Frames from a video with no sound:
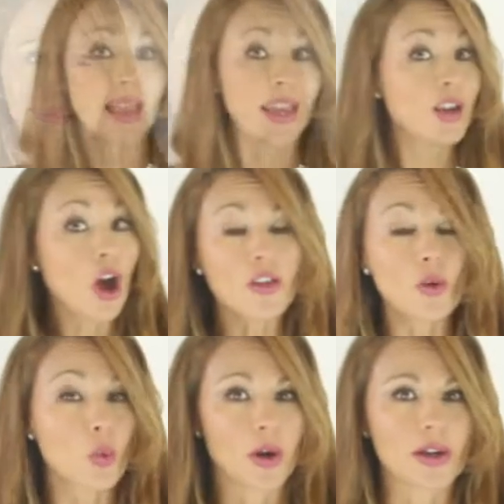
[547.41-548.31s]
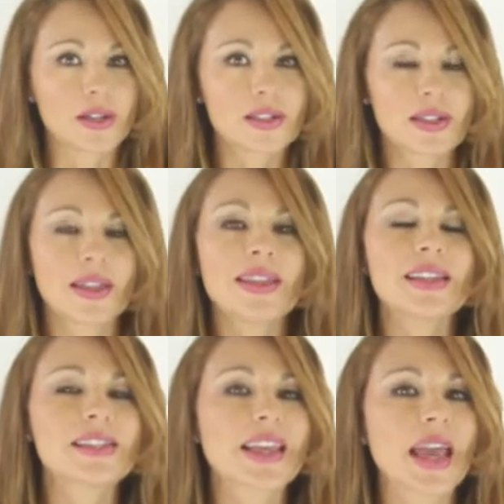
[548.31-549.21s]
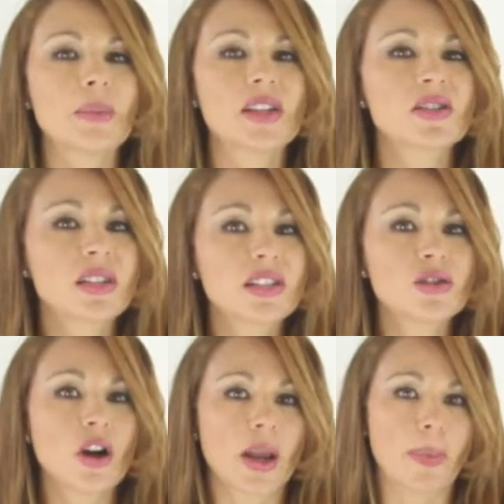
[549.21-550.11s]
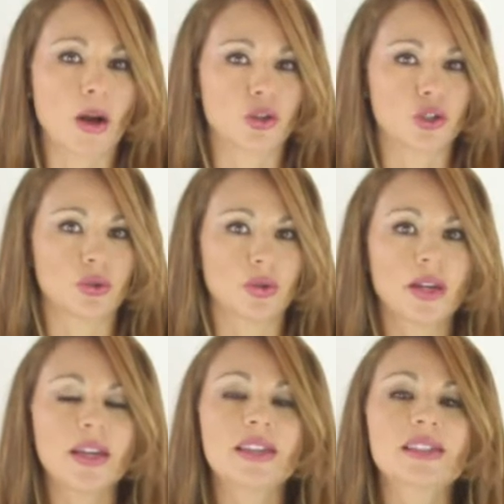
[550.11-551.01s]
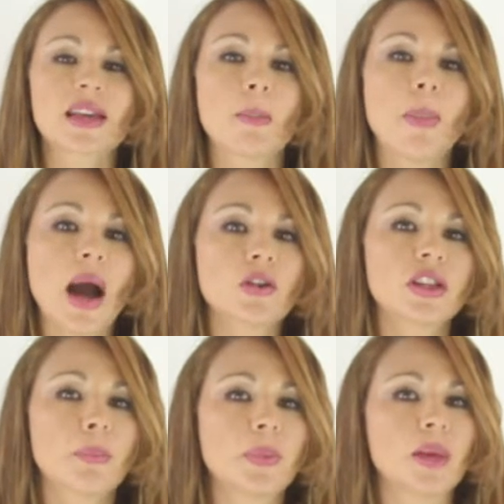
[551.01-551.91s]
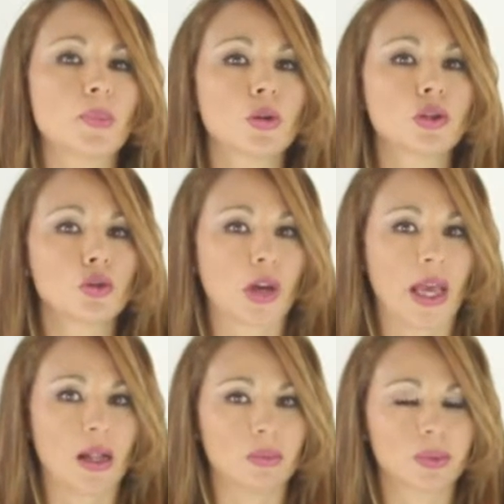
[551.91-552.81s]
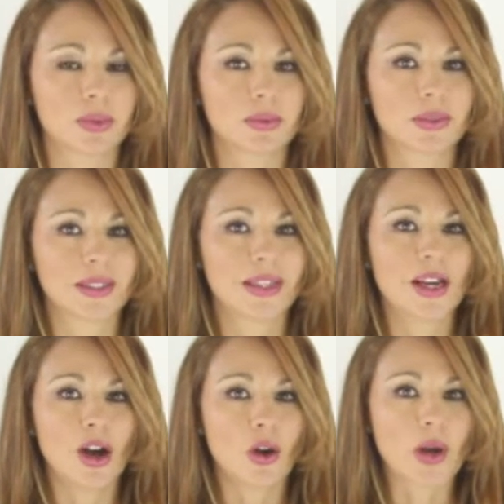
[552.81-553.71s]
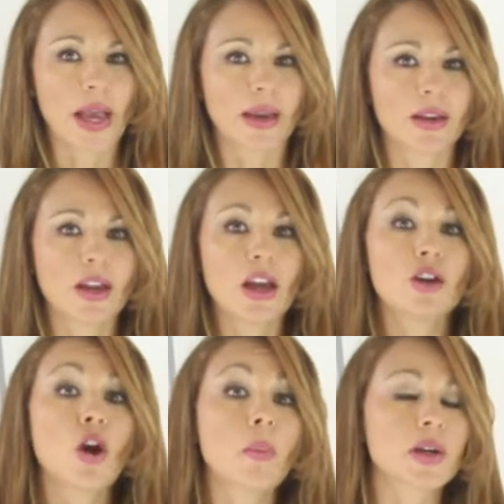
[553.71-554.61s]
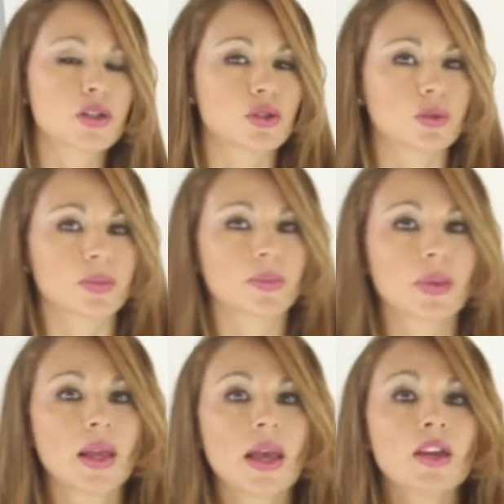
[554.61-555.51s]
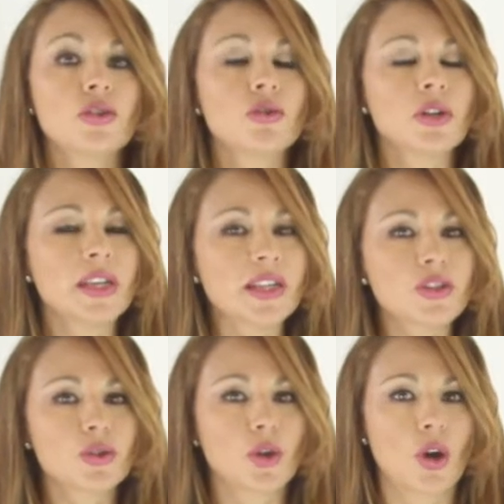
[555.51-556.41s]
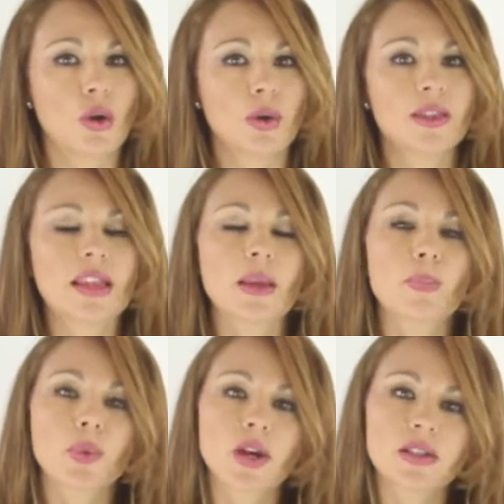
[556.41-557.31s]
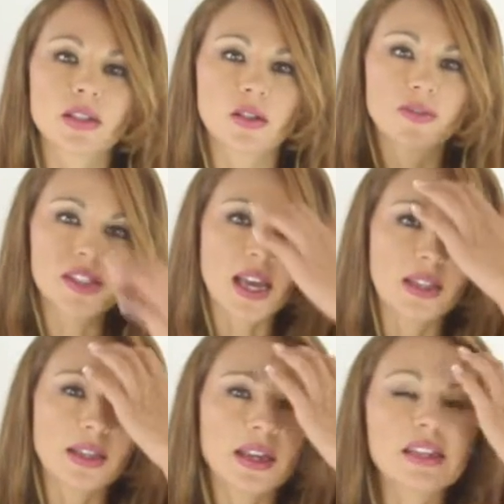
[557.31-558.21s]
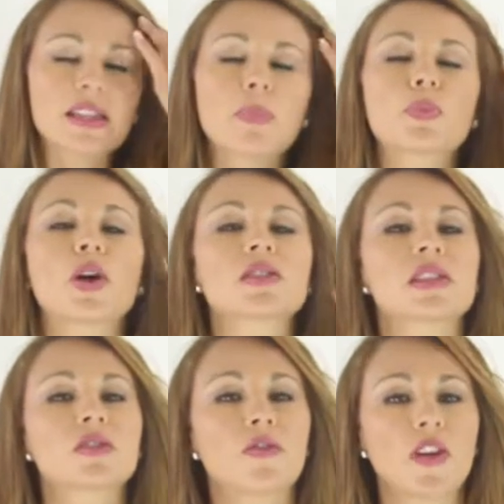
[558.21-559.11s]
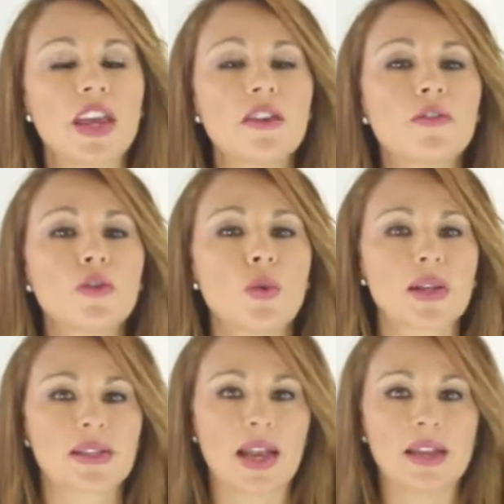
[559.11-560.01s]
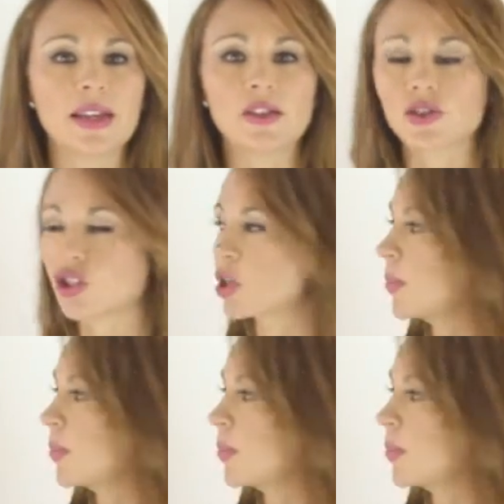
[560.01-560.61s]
In other words, this game is not about you. It is about the people you help. Okay, number 2. You need to know of selling is a process of influence and leadership.